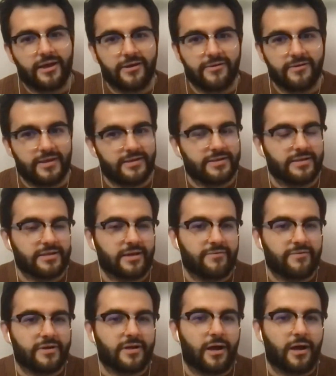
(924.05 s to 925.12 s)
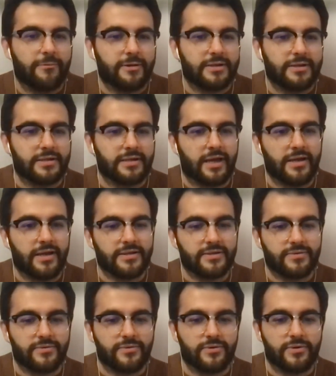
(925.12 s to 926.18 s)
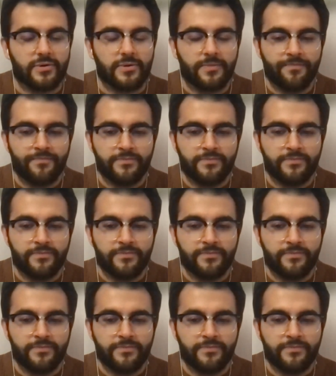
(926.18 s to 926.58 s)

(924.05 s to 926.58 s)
I like discovered comics in high school,